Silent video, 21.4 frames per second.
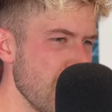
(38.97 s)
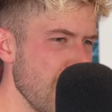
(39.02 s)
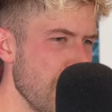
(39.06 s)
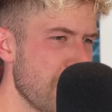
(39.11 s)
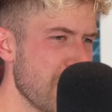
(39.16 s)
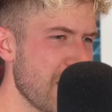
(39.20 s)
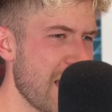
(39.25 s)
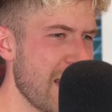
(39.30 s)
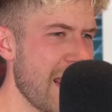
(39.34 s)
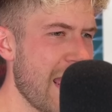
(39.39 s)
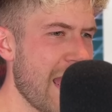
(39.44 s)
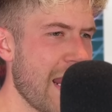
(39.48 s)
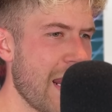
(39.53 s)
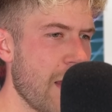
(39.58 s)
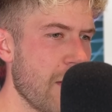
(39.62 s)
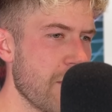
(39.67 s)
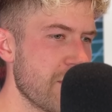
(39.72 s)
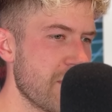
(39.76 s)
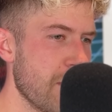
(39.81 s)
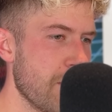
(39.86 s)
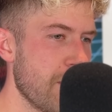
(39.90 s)
but then yeah, like
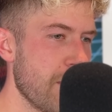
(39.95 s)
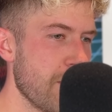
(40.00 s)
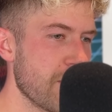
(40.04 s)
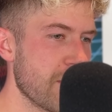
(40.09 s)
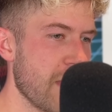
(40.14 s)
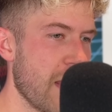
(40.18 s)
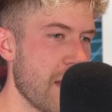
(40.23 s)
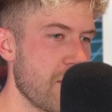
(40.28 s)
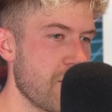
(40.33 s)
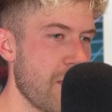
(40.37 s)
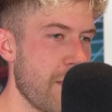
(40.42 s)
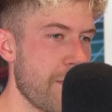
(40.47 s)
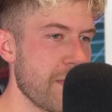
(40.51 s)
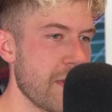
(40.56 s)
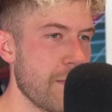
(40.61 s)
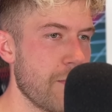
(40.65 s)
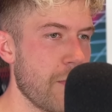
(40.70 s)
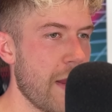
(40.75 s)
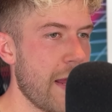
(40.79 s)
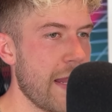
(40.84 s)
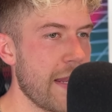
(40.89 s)
obviously people started ripping
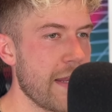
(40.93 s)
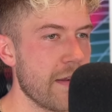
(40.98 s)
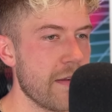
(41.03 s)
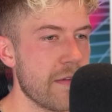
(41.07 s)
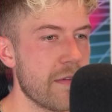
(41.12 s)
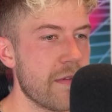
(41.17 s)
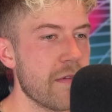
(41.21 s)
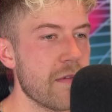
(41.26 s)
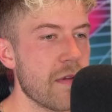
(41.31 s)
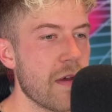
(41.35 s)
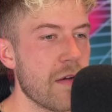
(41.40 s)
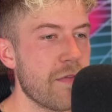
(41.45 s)
the brand.